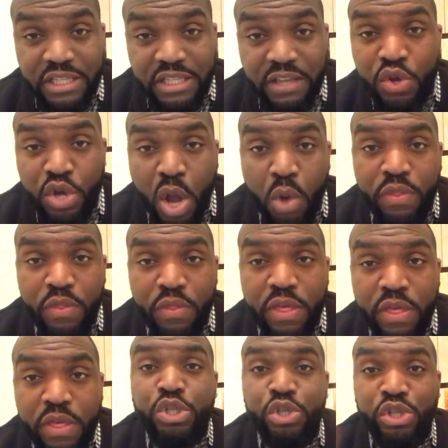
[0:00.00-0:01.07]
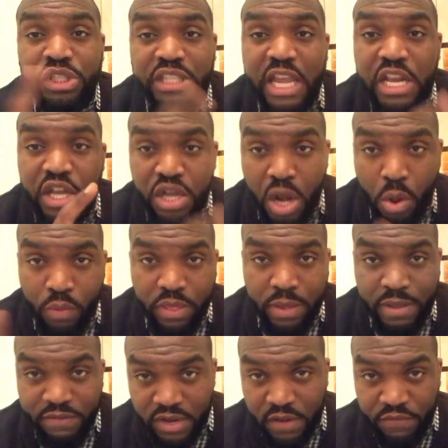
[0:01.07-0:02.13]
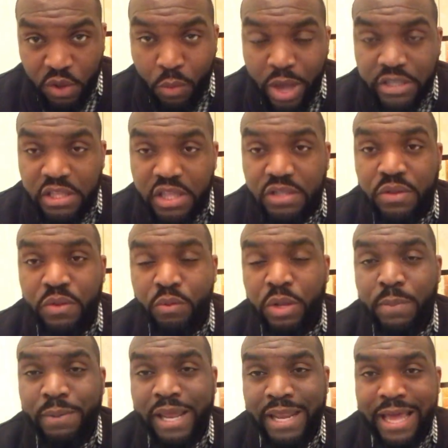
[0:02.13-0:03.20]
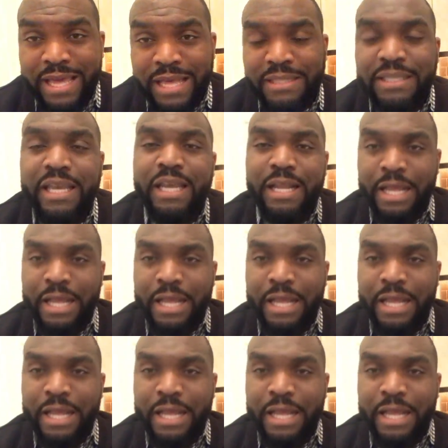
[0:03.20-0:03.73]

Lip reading: If you know them, I want you to say know them. Even if you're watching this on the replay, like I said,